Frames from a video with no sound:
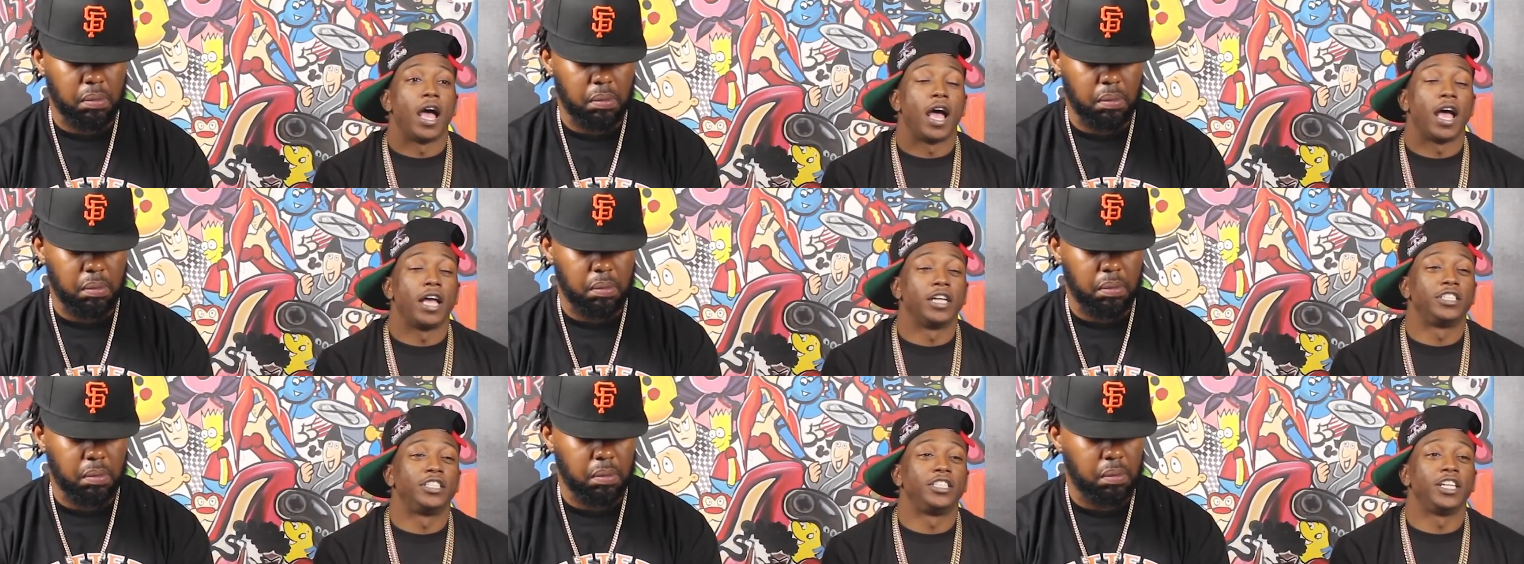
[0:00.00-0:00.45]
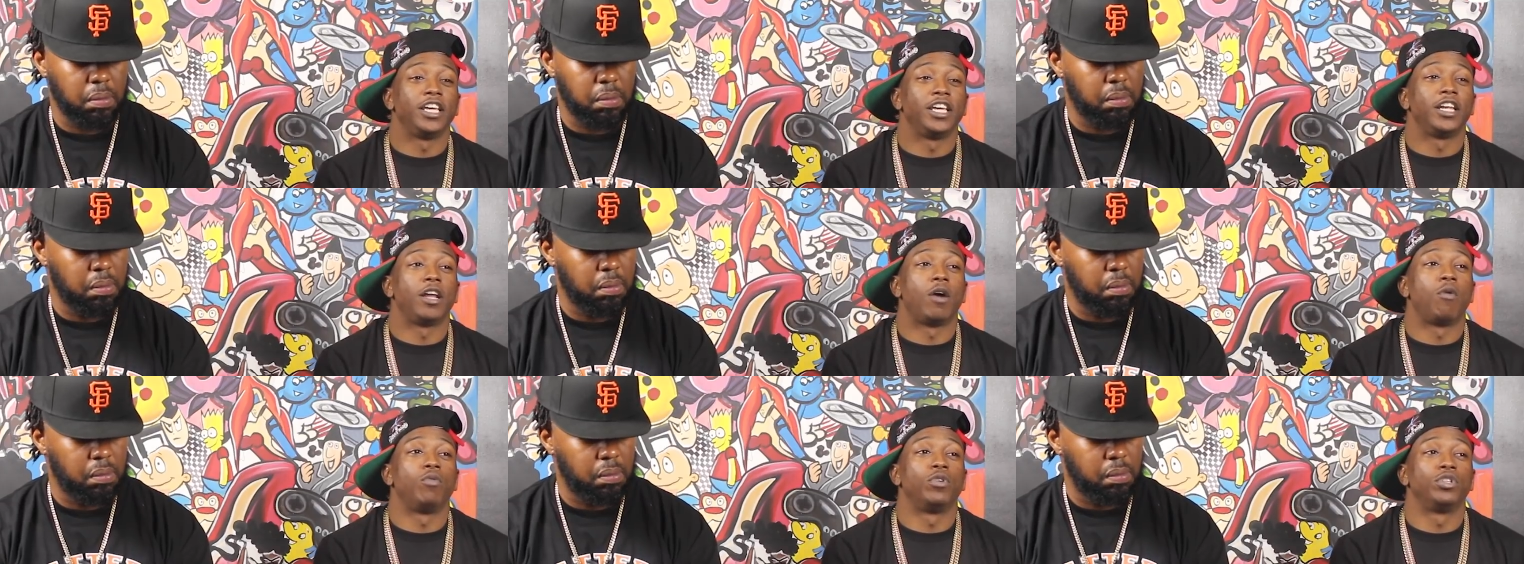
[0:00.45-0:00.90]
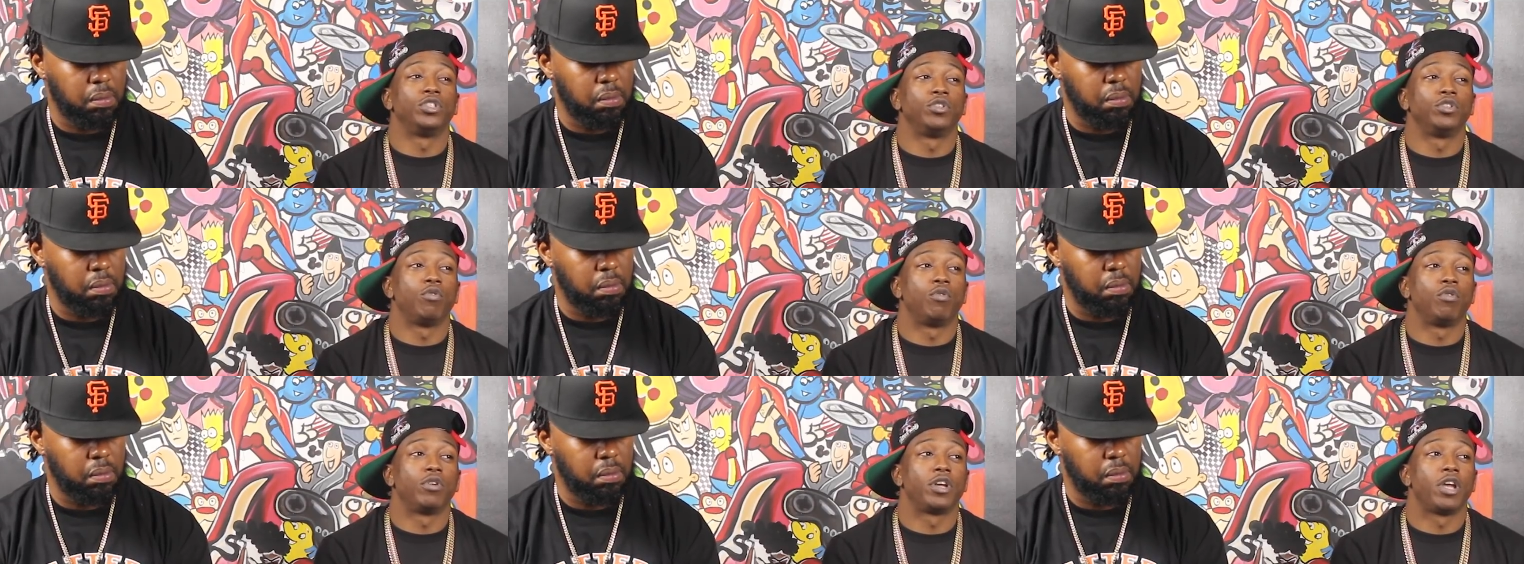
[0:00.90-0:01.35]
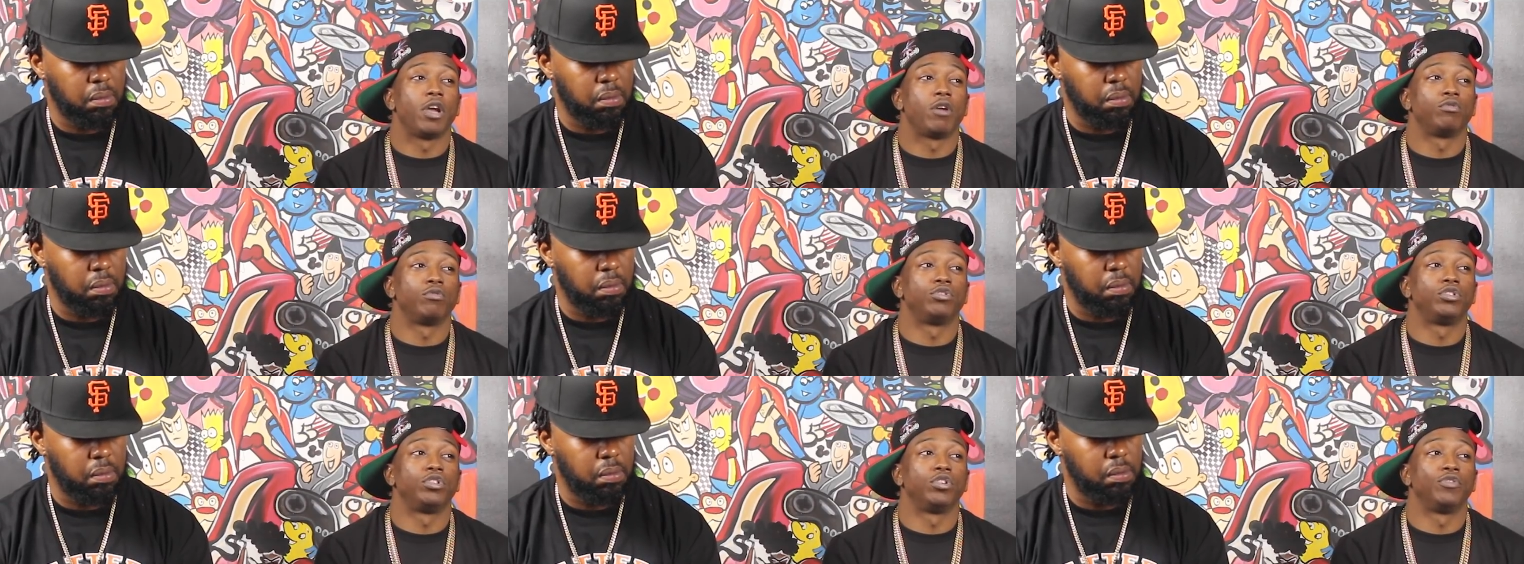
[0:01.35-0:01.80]
Speaker 1: I said I wasn't gonna
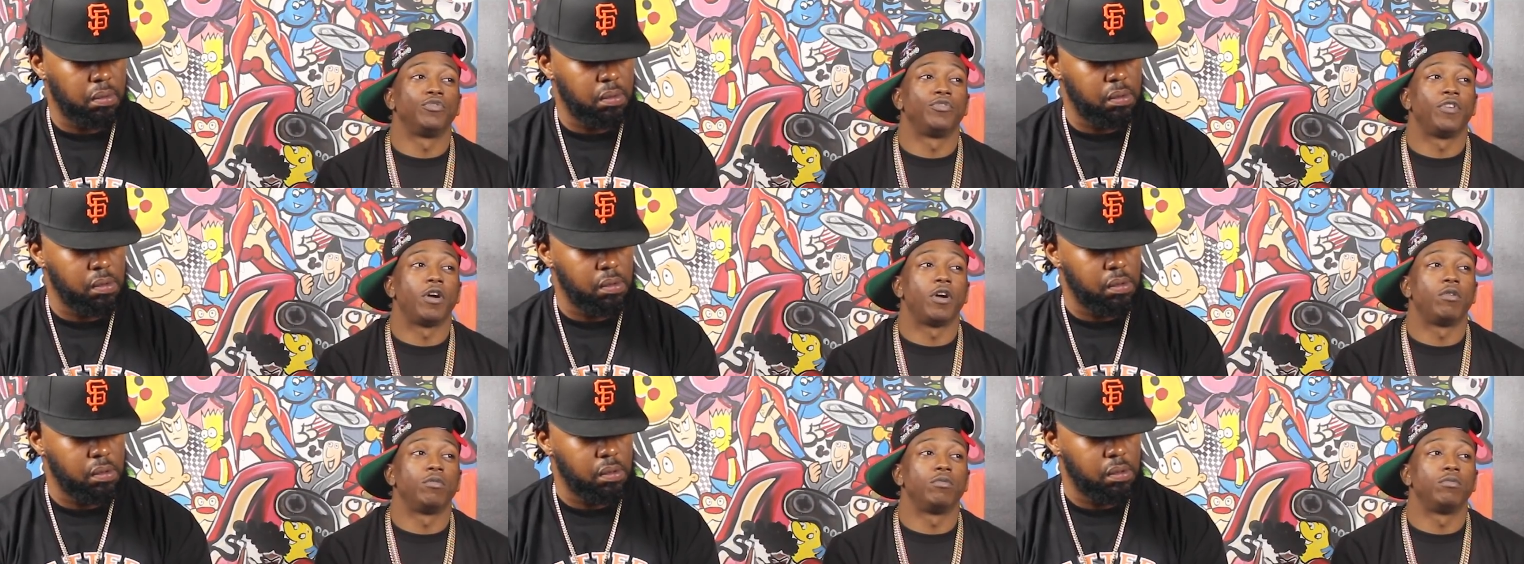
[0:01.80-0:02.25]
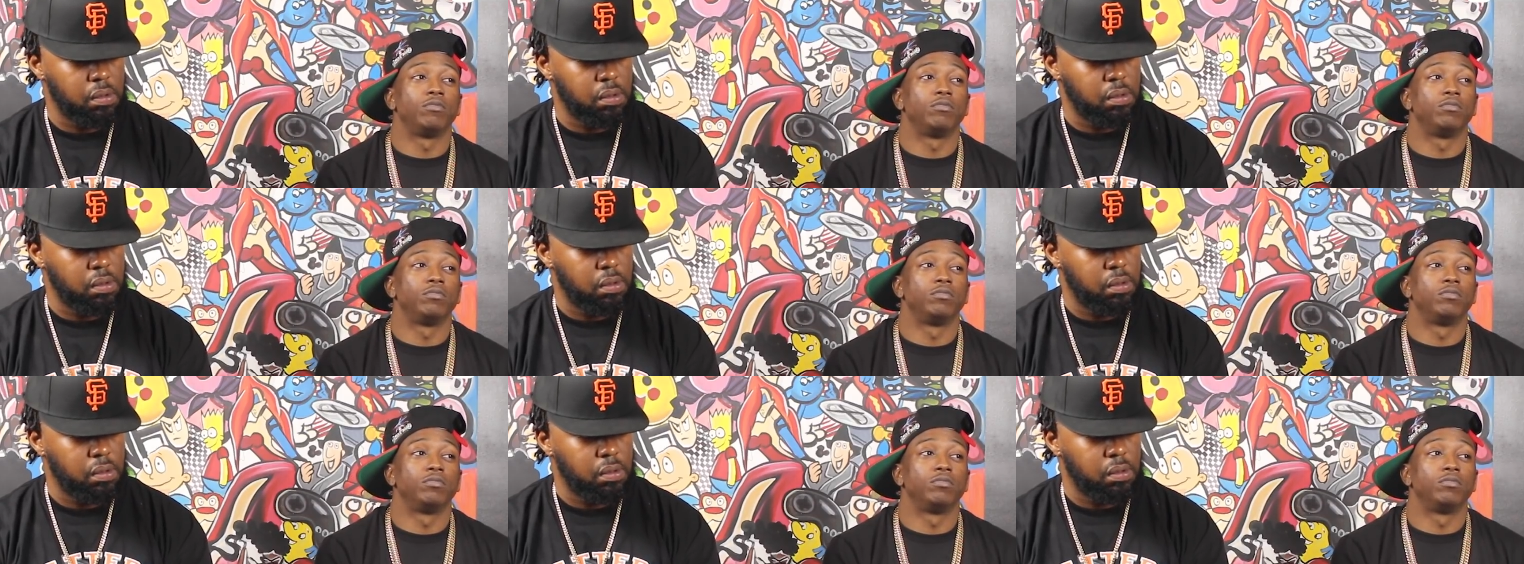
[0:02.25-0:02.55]
count Surf out